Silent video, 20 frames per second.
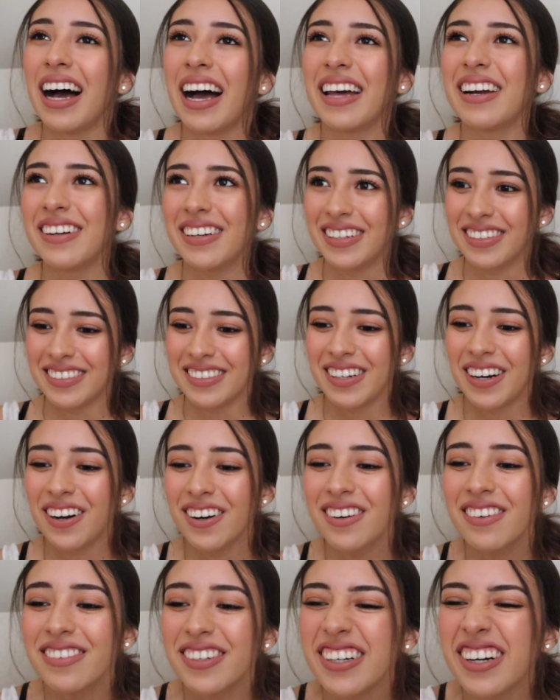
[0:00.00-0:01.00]
I don't know.
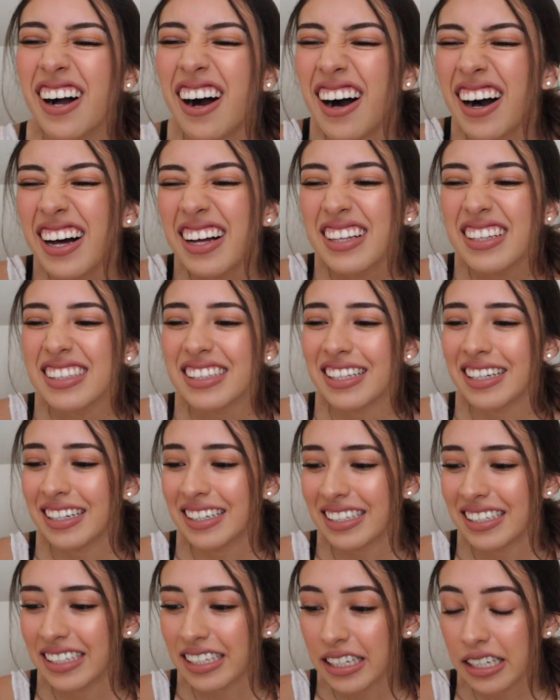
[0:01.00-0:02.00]
Overall,
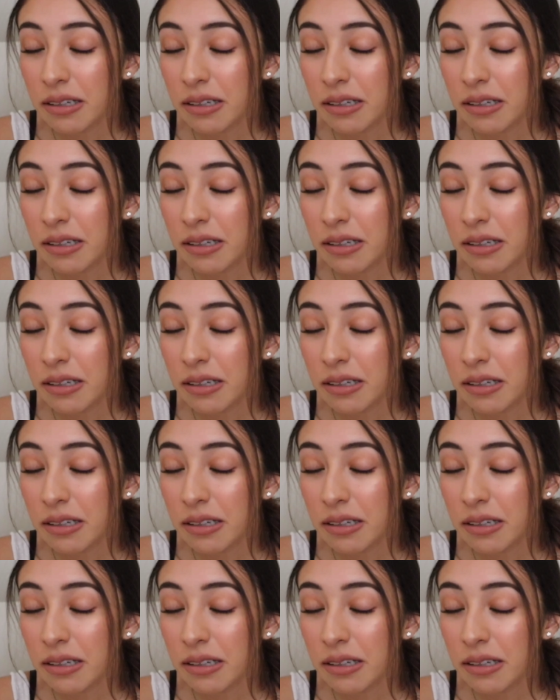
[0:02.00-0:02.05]
like